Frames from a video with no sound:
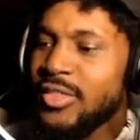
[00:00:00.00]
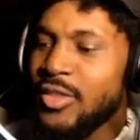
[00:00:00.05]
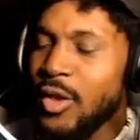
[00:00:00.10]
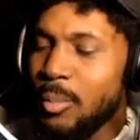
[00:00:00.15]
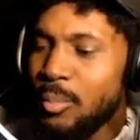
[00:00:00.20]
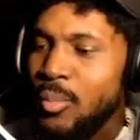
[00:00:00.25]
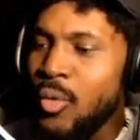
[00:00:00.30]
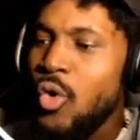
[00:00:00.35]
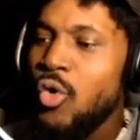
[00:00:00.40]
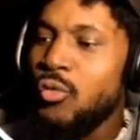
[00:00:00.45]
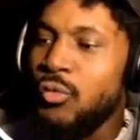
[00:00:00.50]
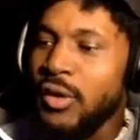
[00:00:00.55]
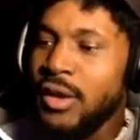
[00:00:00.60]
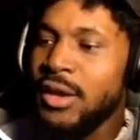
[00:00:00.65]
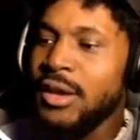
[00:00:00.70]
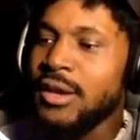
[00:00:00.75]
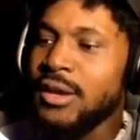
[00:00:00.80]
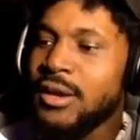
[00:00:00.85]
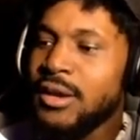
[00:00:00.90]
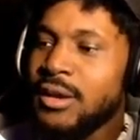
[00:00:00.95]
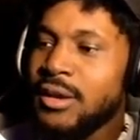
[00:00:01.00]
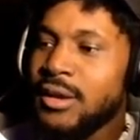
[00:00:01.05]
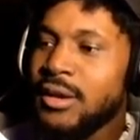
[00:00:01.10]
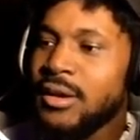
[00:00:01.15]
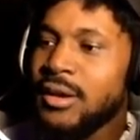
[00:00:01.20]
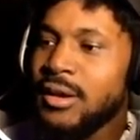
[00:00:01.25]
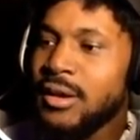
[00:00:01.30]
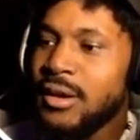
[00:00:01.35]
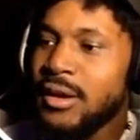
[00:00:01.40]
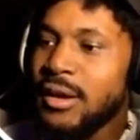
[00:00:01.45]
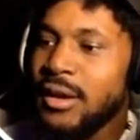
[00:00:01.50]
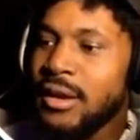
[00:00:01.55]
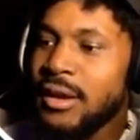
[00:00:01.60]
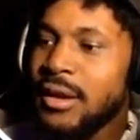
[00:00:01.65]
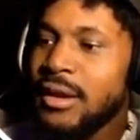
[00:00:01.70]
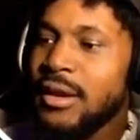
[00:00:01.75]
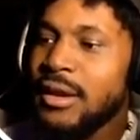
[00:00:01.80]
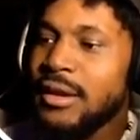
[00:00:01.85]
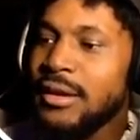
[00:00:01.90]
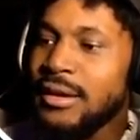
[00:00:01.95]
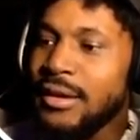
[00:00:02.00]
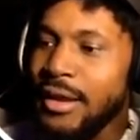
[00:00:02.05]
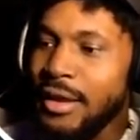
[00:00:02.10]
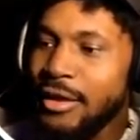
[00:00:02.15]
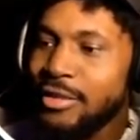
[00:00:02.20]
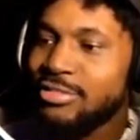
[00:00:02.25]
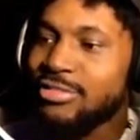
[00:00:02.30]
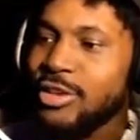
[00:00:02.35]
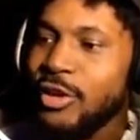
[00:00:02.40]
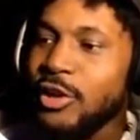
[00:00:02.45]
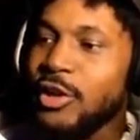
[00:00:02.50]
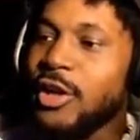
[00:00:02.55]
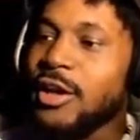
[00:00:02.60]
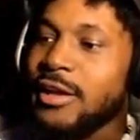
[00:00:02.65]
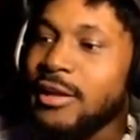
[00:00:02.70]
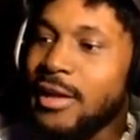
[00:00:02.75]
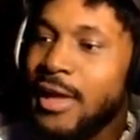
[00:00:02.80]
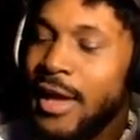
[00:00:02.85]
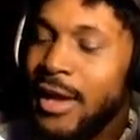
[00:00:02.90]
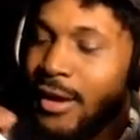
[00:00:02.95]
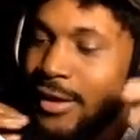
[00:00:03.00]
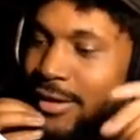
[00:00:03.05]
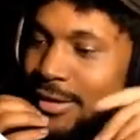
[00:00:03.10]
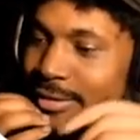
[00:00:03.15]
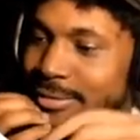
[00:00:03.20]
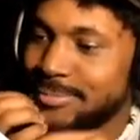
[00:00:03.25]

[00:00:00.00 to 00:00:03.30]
the movie needs to look like.